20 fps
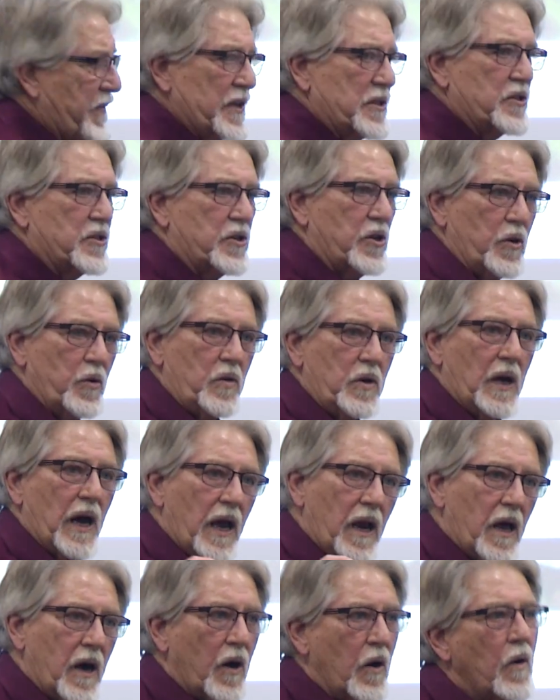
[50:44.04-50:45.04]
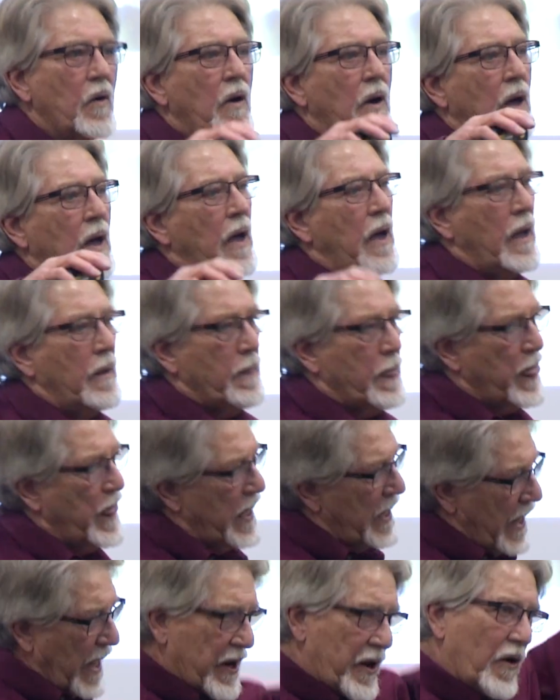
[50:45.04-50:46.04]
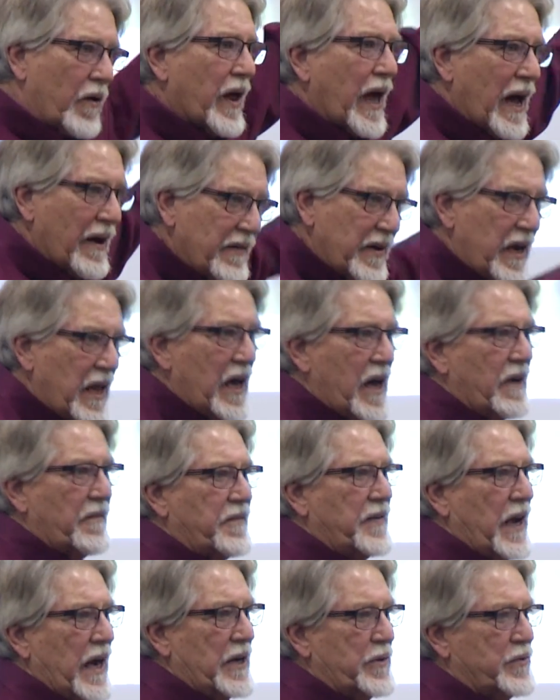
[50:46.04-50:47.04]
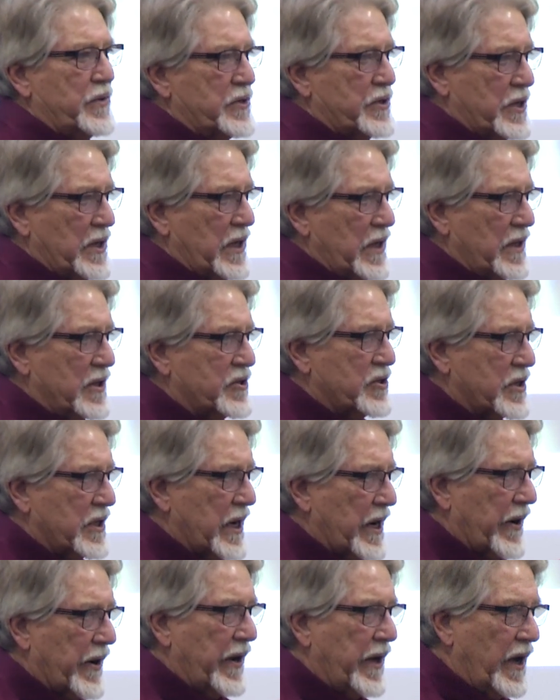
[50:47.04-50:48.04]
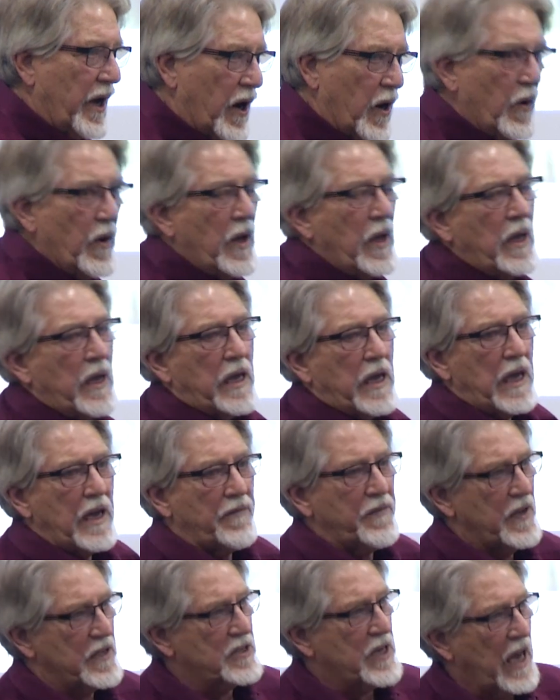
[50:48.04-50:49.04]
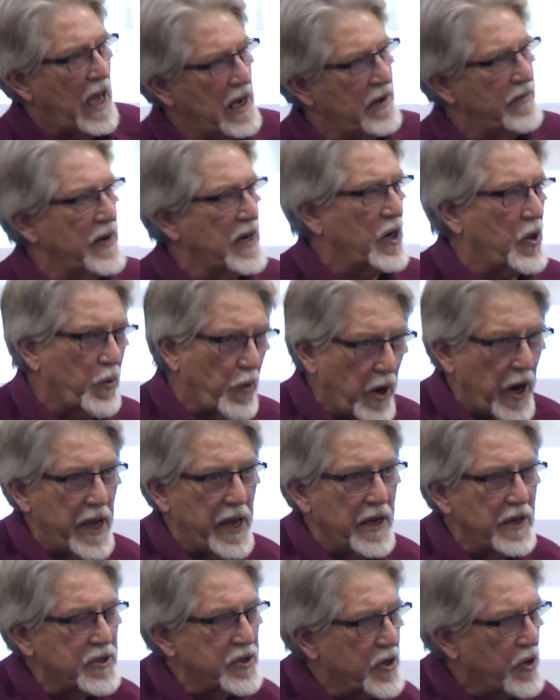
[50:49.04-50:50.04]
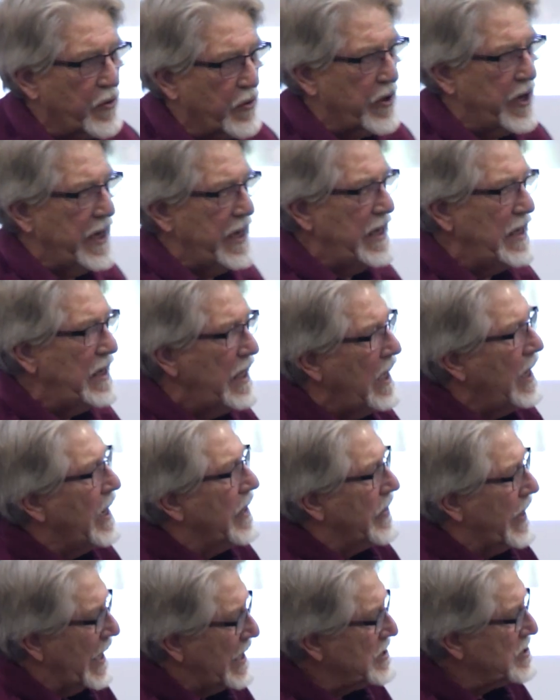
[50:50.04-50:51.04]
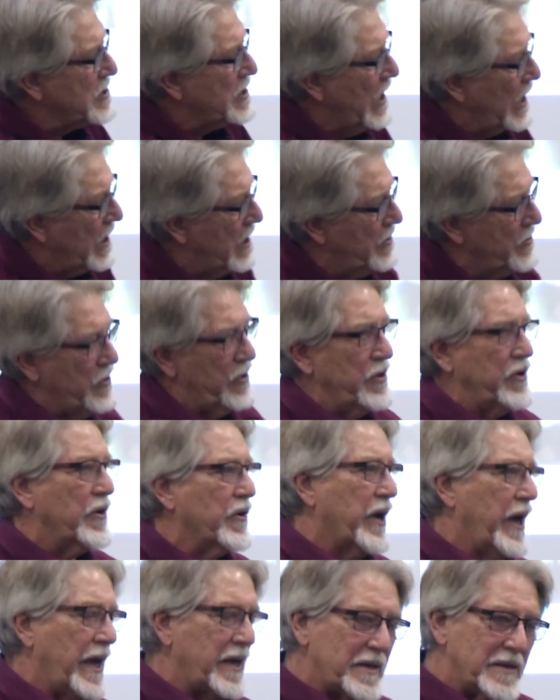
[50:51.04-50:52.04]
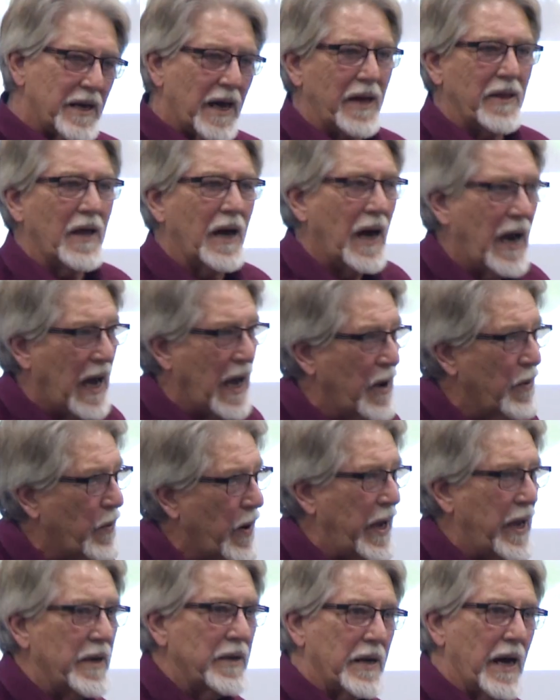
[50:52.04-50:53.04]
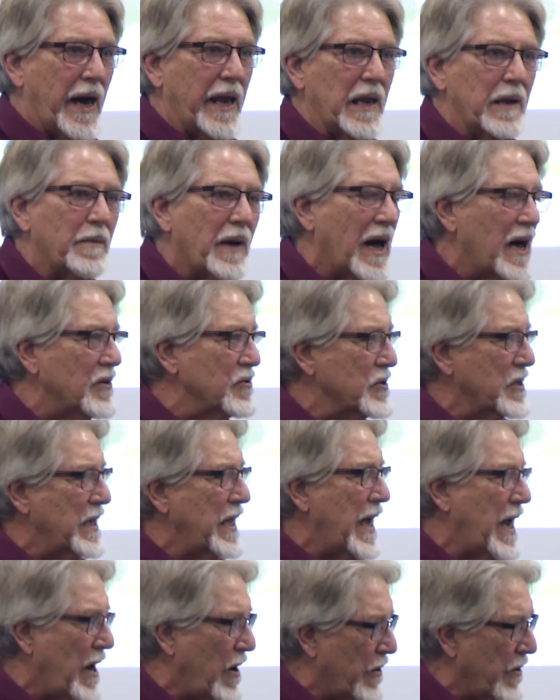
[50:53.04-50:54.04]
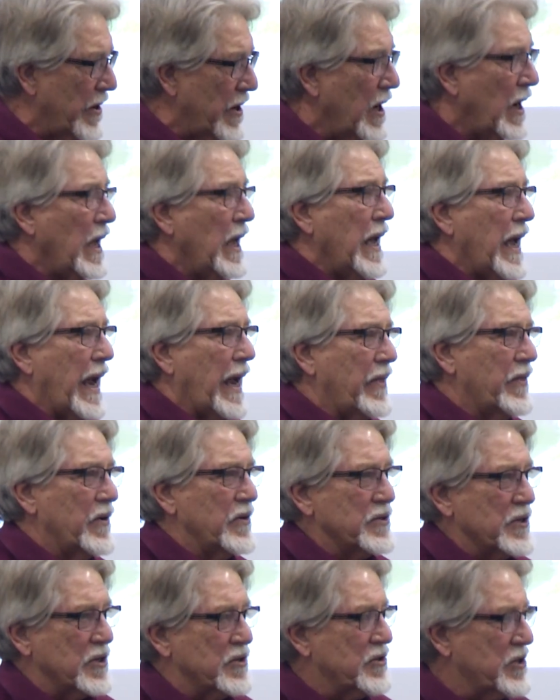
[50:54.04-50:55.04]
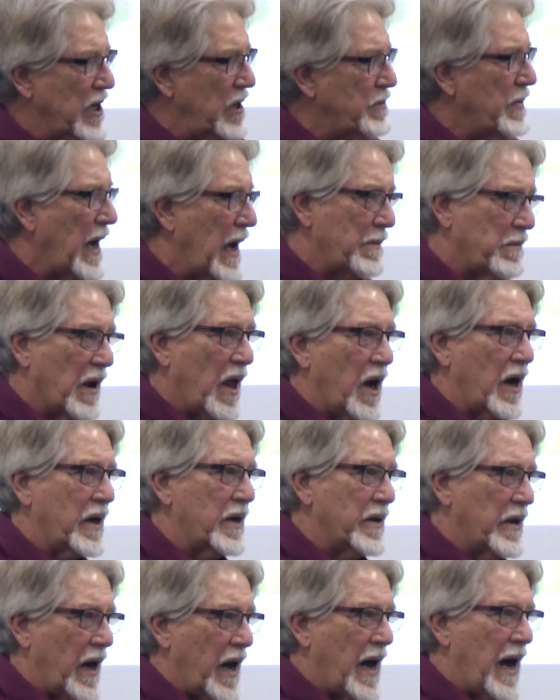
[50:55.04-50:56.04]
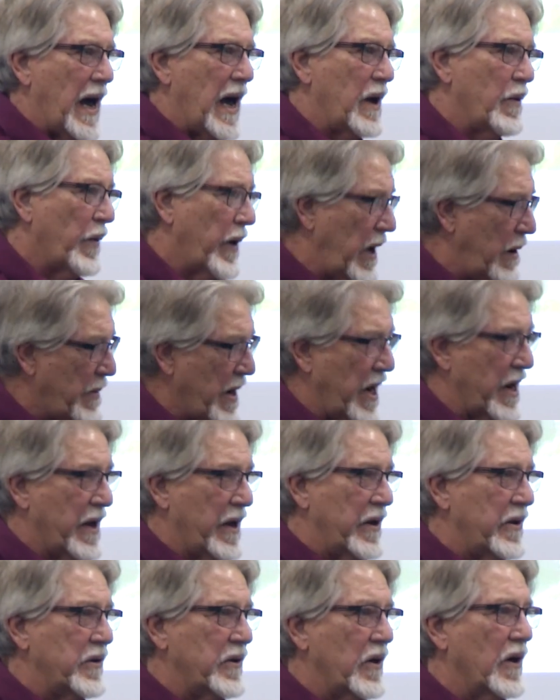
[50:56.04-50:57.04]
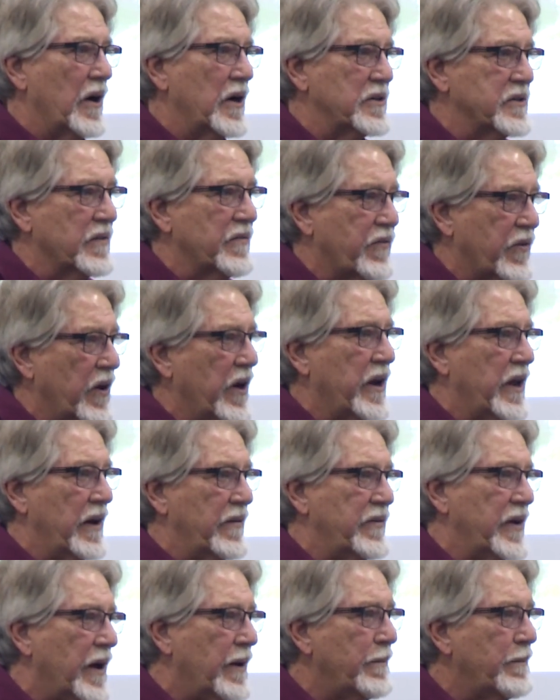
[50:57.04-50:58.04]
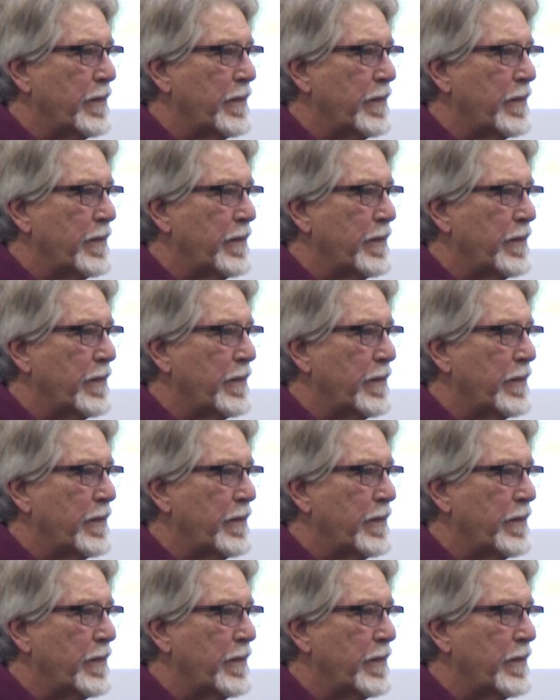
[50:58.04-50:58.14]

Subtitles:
it's too yellow, then I don't have enough nitrogen in the scenario. If it's kind of a grayish green, that's telling you you're heading down the highway at 90 miles an hour and there's a semi blocking the highway about 100 yards in front of you.